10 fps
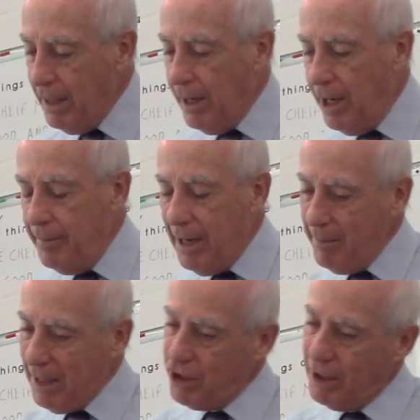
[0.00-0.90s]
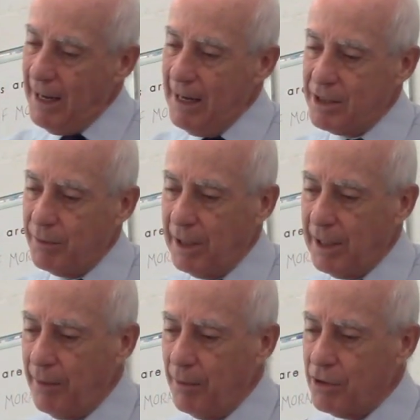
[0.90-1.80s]
I mentioned last week,
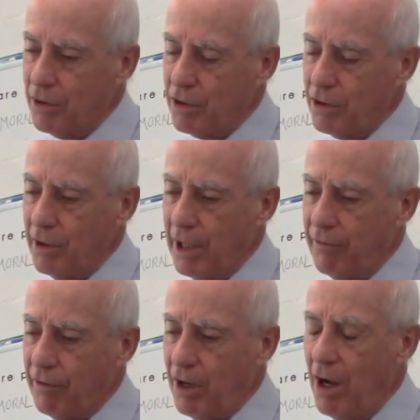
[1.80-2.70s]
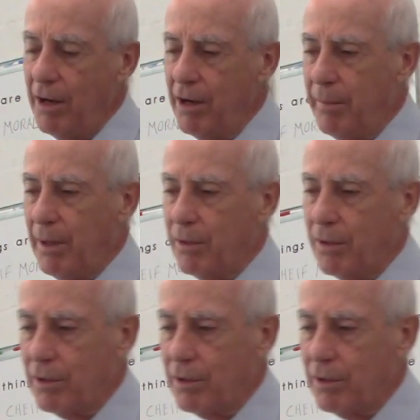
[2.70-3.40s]
I wasn't sure, I had forgotten about